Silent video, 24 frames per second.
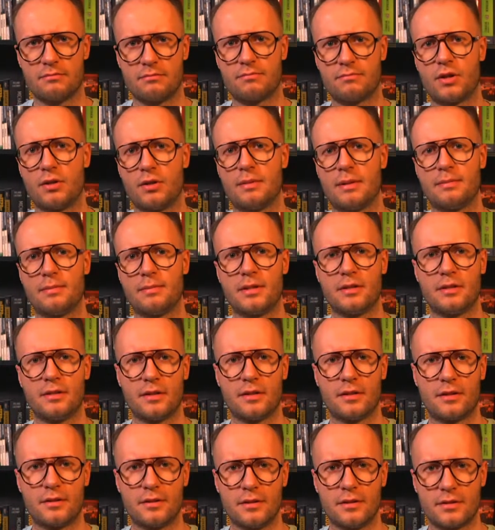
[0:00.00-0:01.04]
Probably
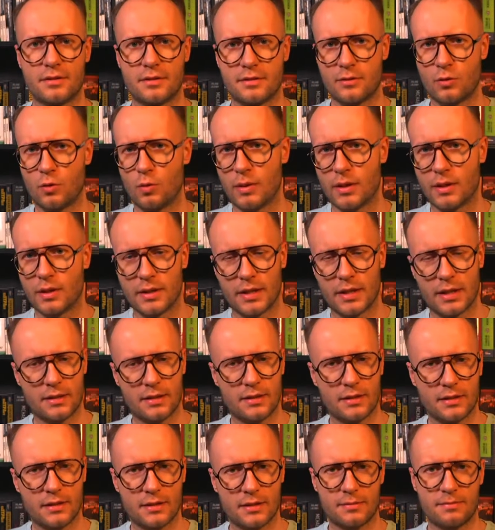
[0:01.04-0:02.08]
there is
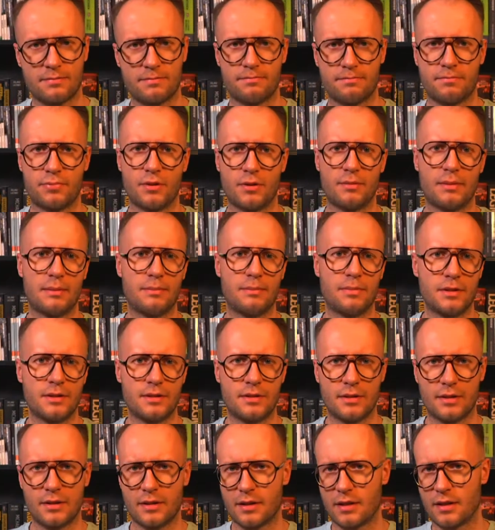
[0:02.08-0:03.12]
Kubernetes, probably
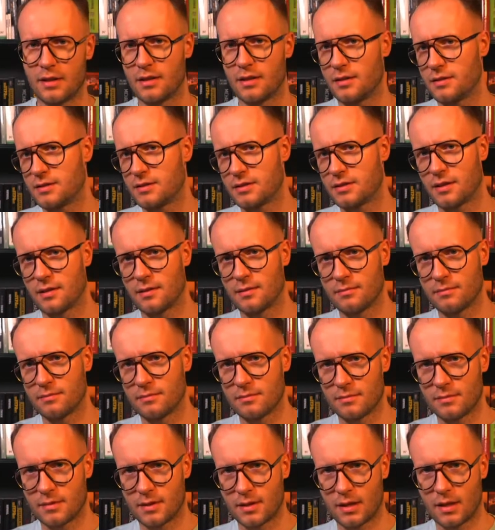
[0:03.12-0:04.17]
there are
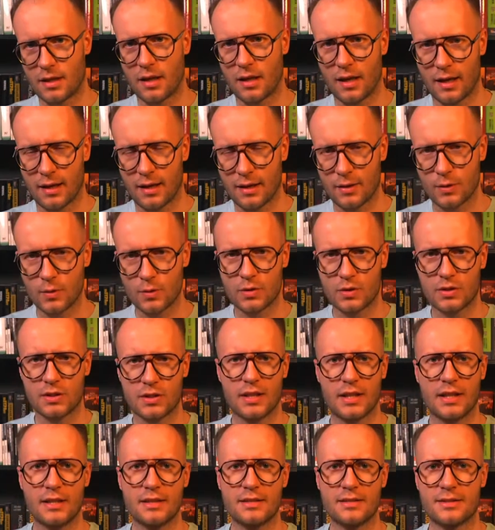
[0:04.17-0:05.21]
some clouds,
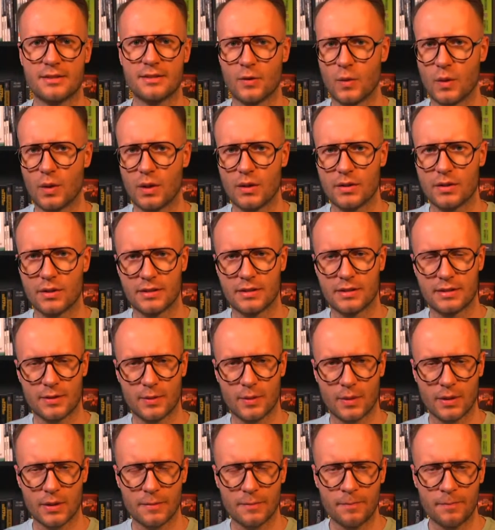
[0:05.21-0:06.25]
and so on and so on.